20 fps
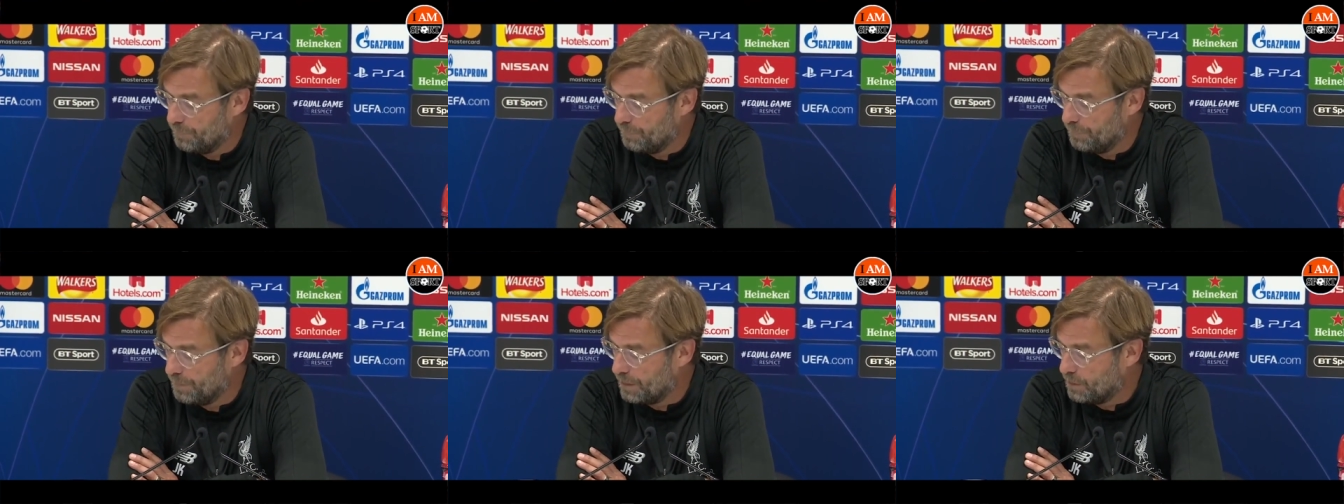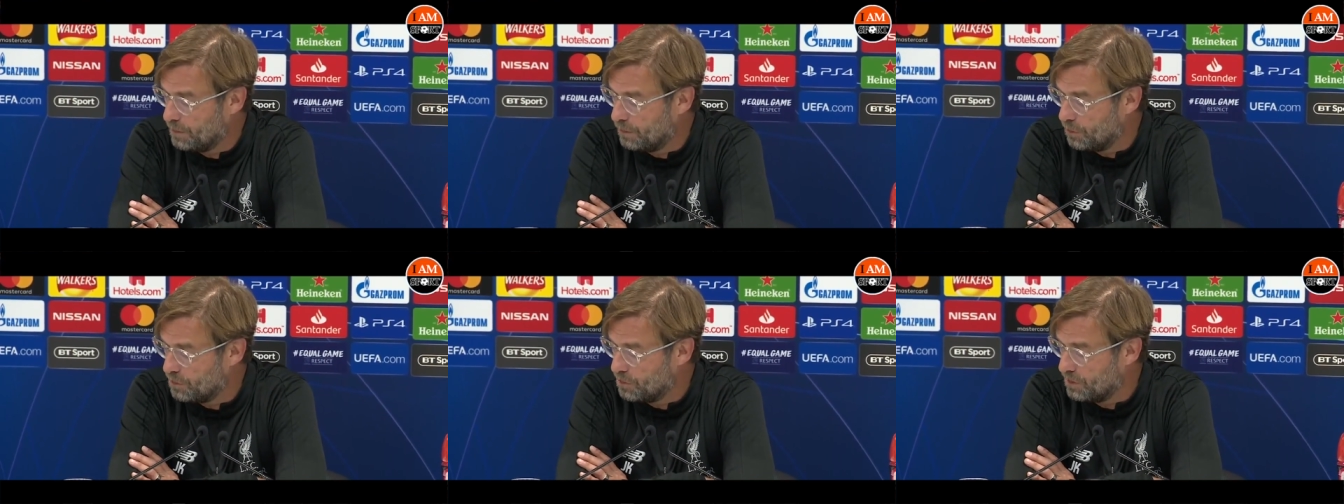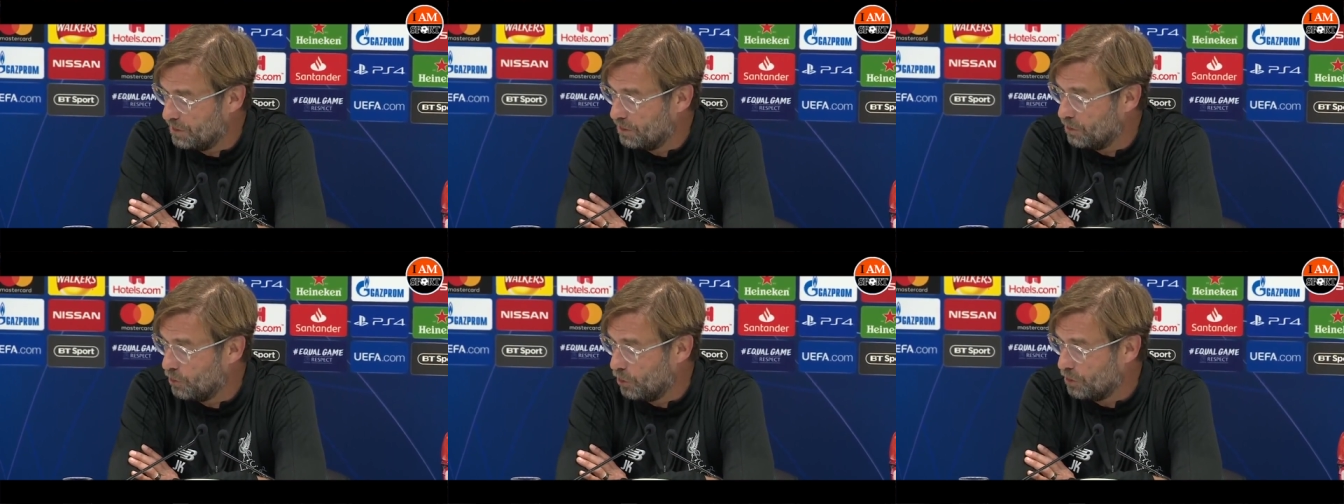we
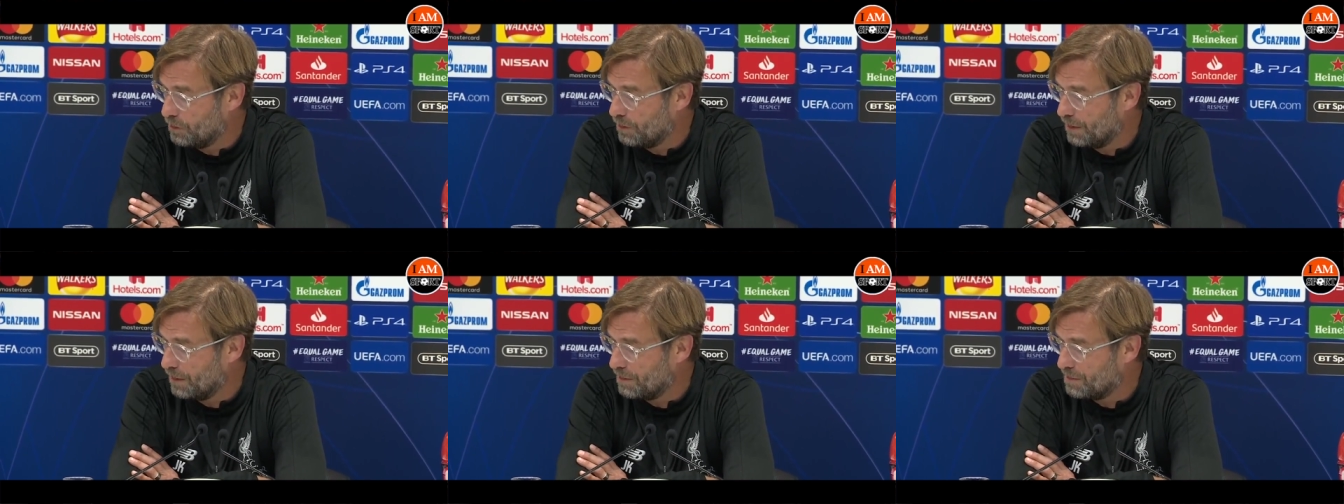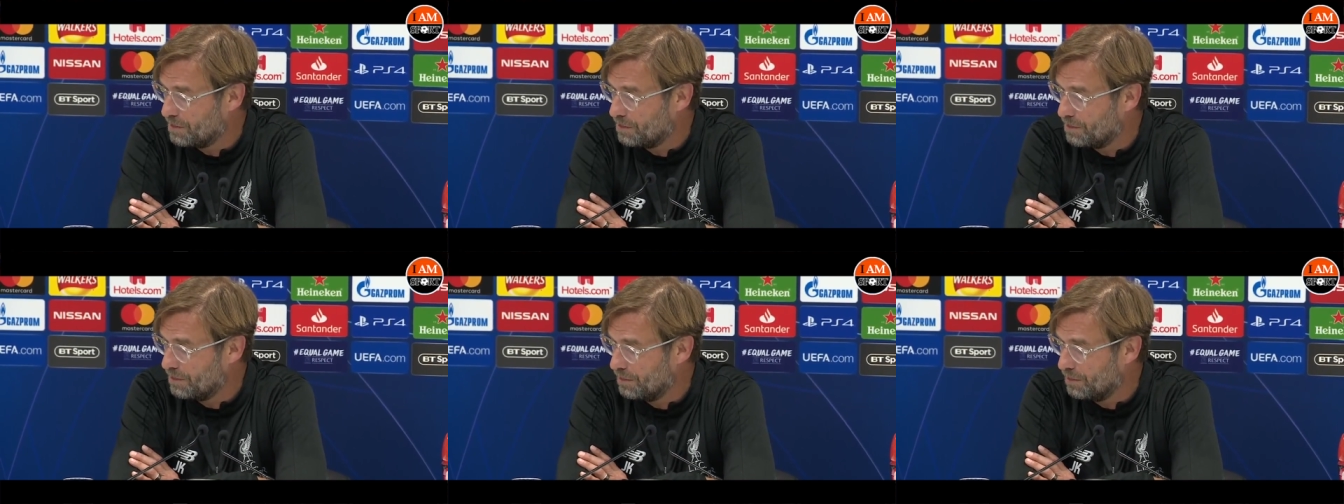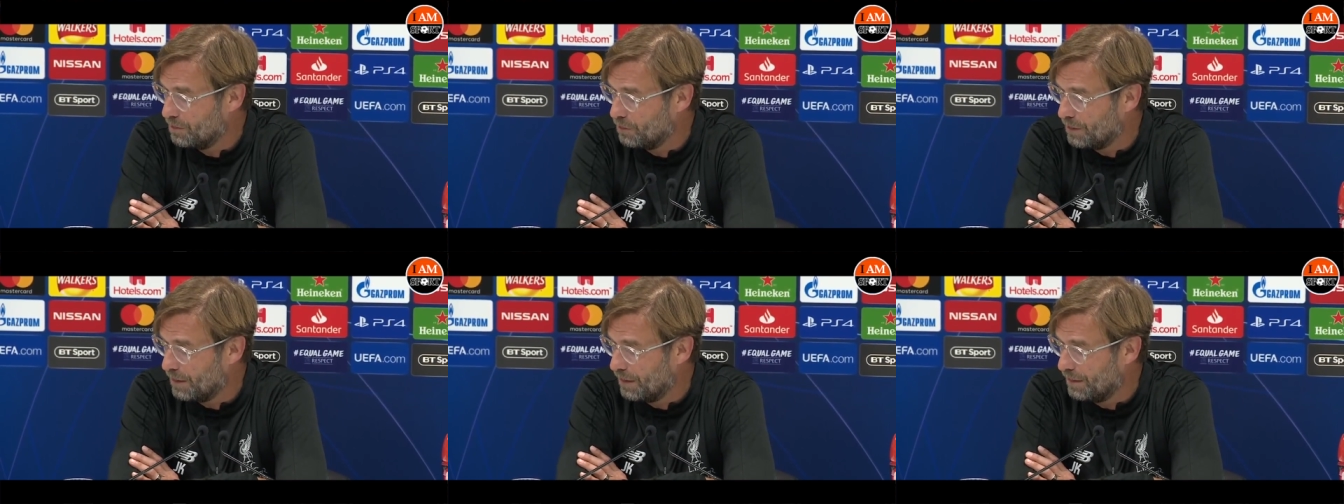conceded a lot against
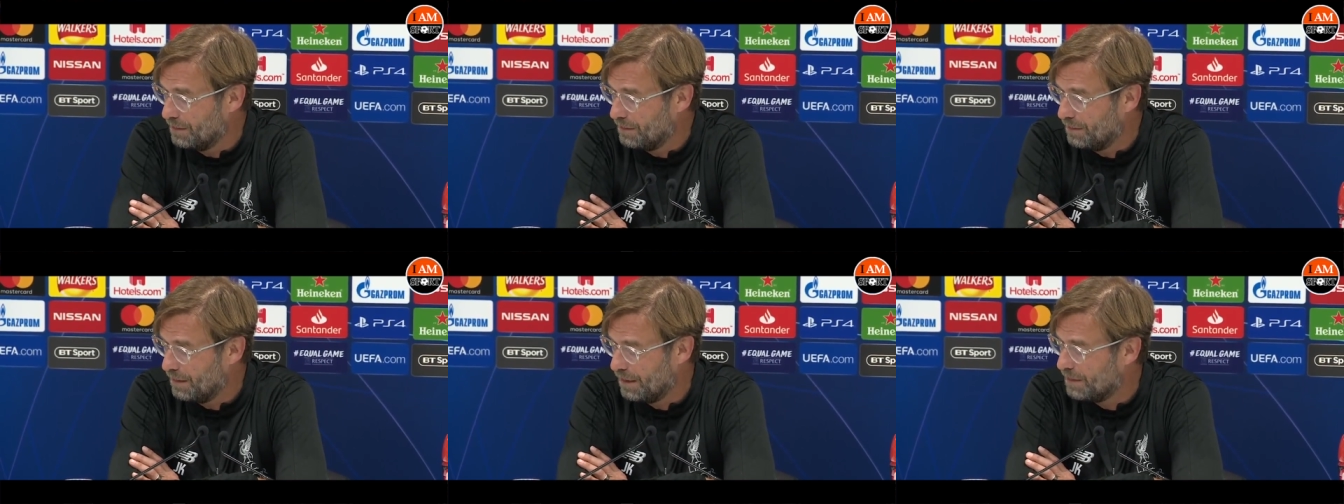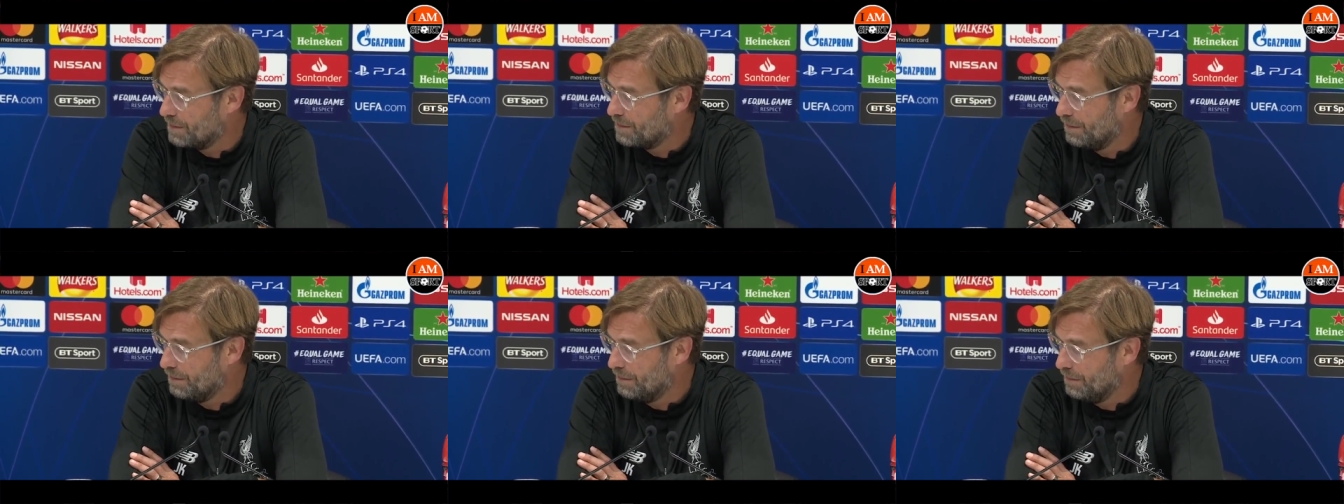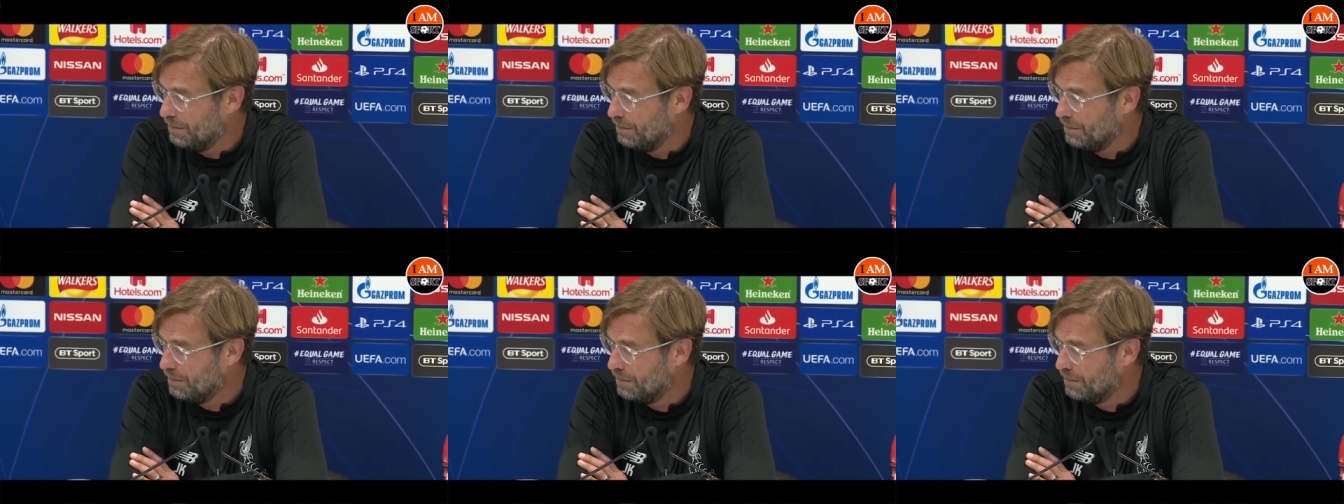United uh,
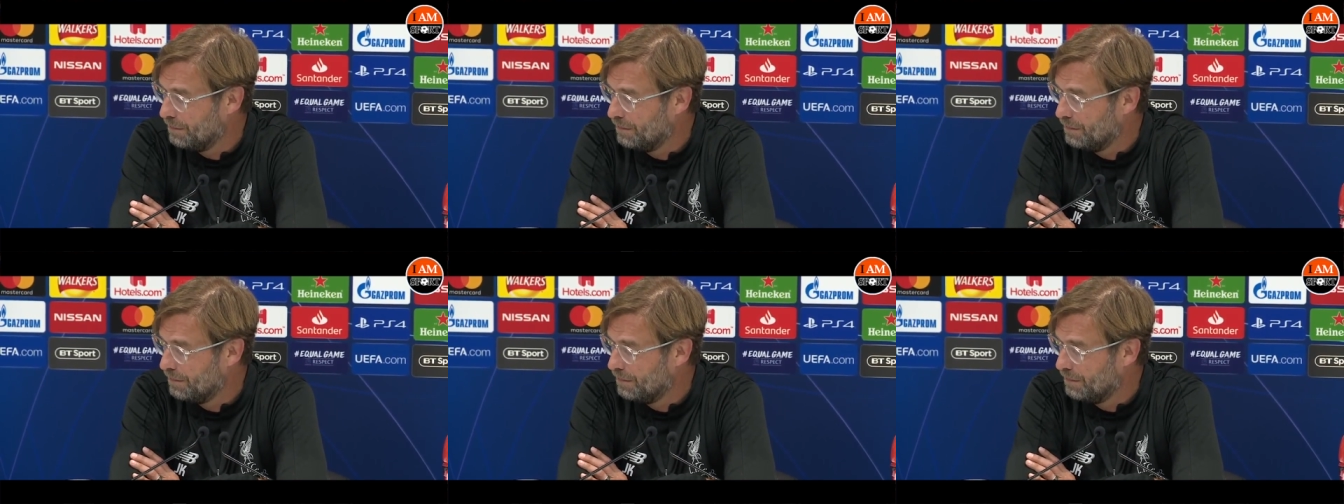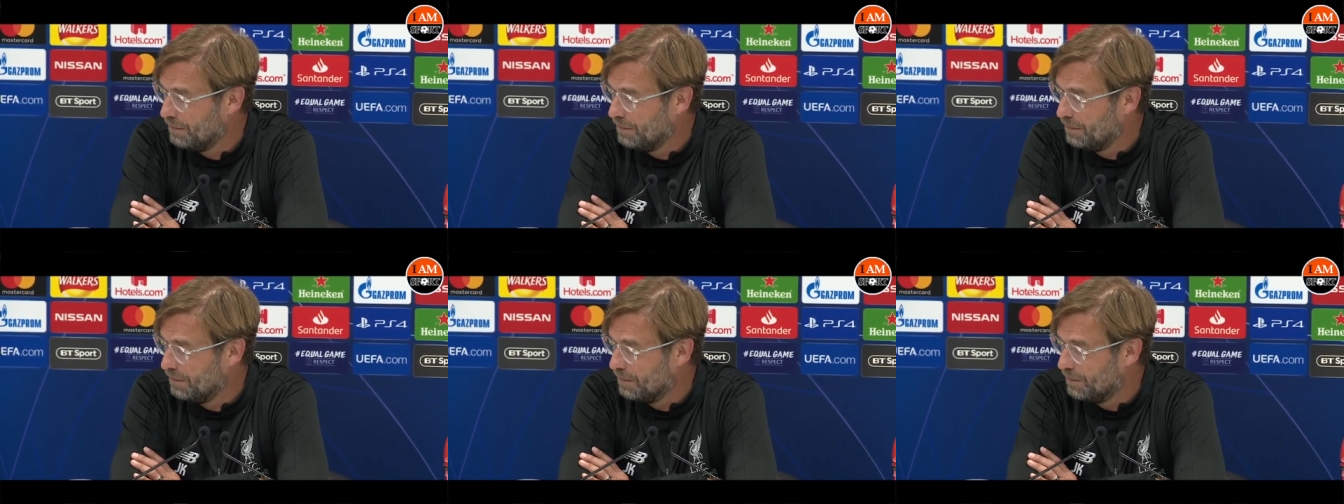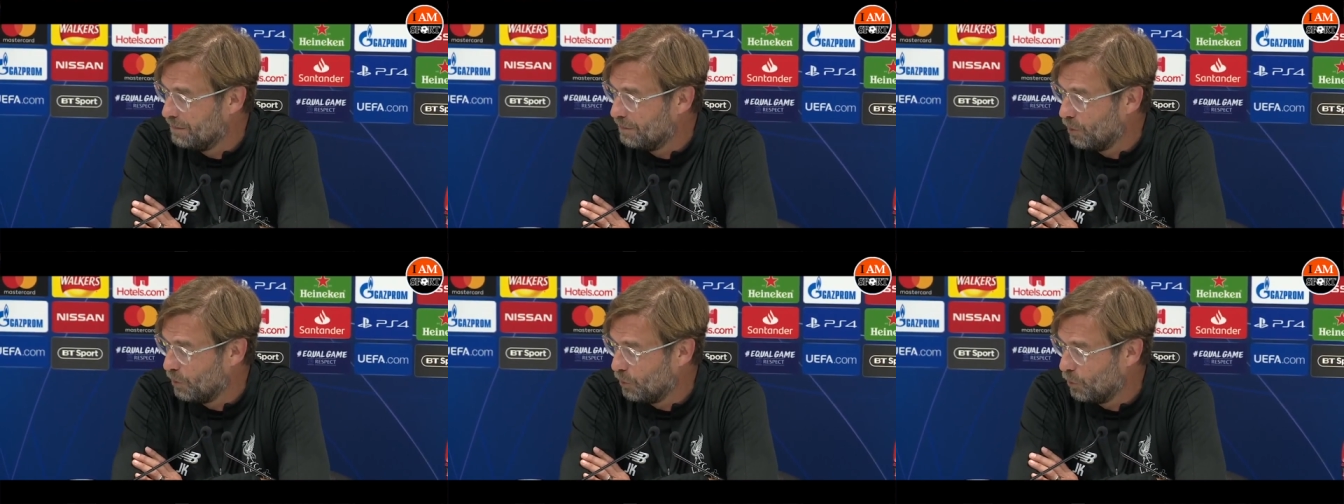City,
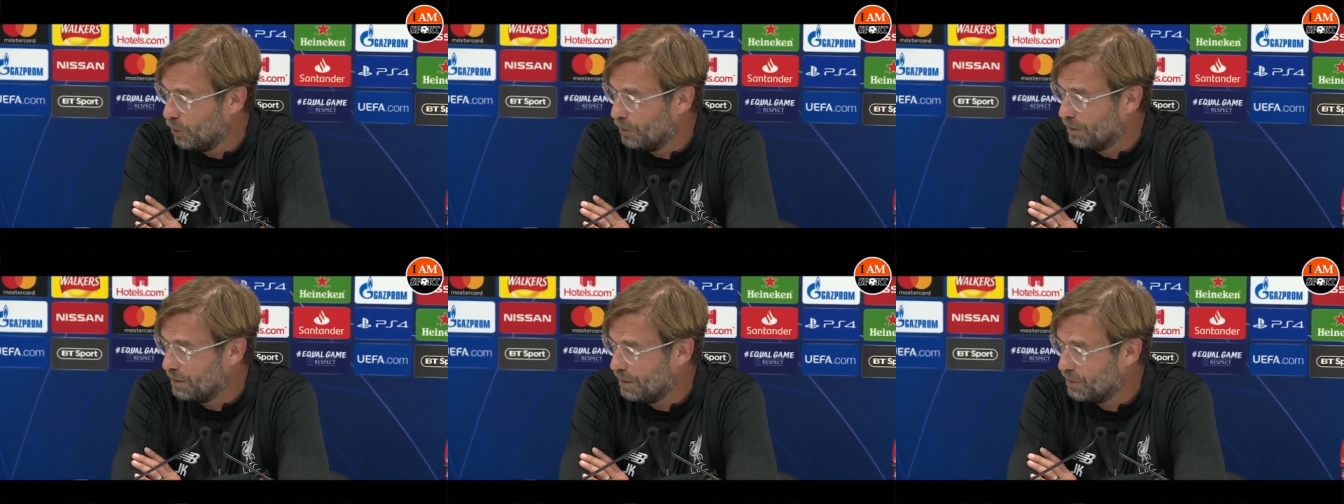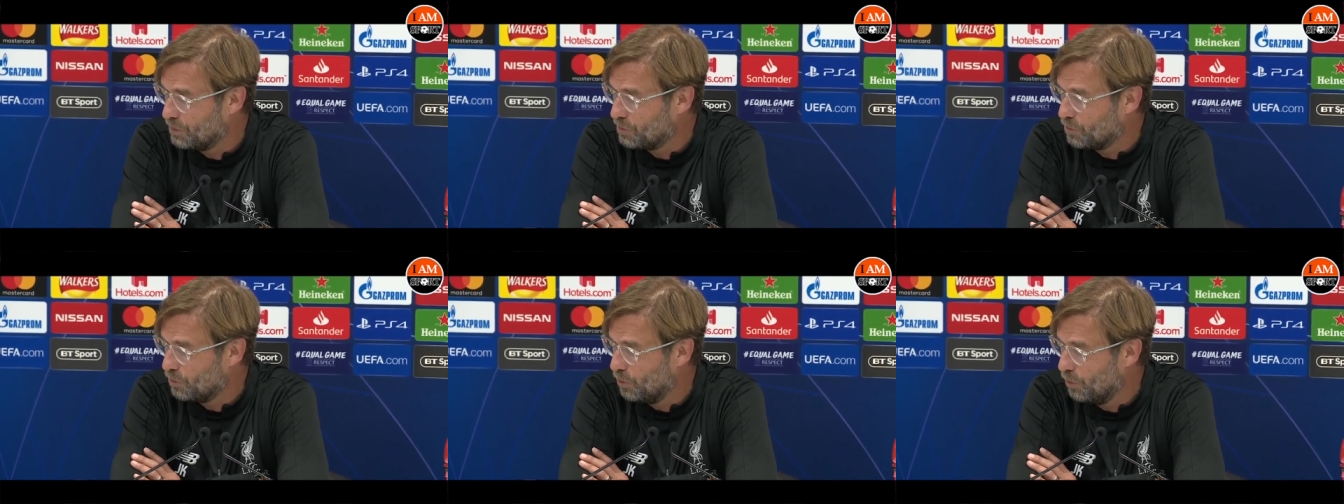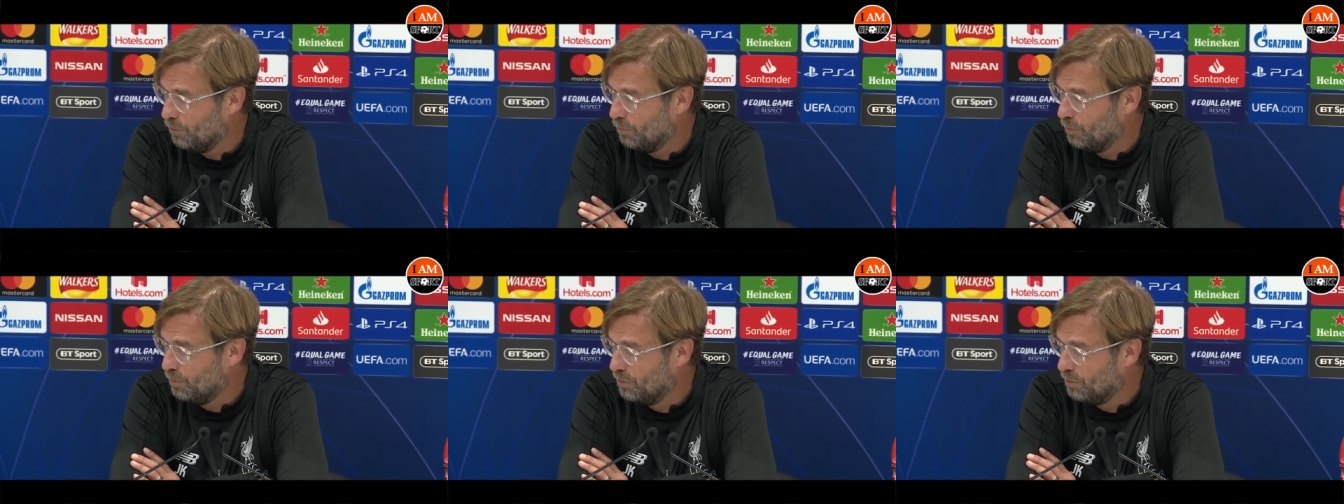a lot against
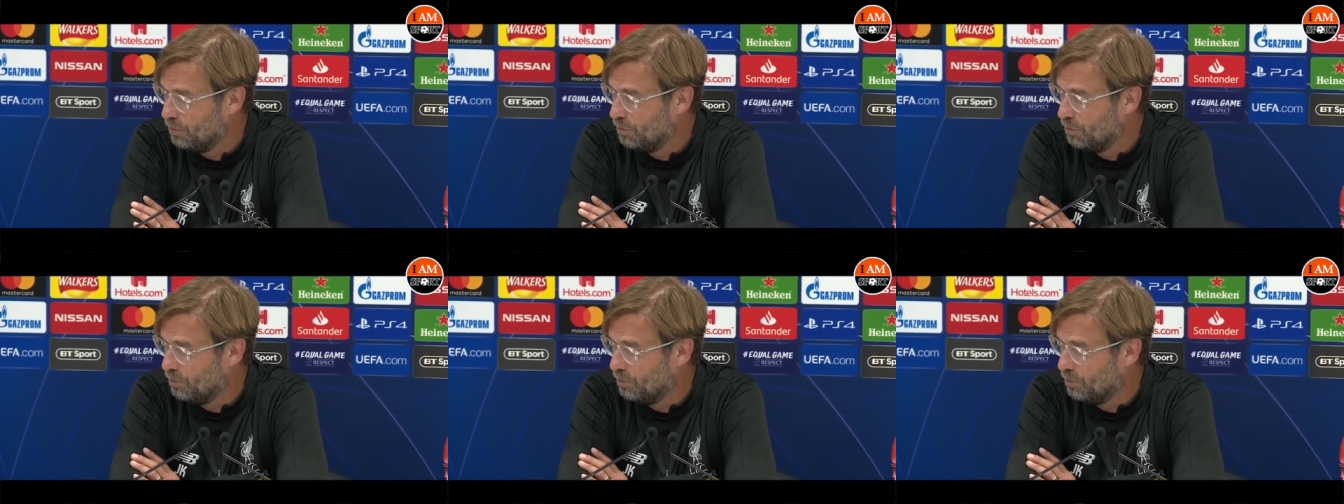Rome.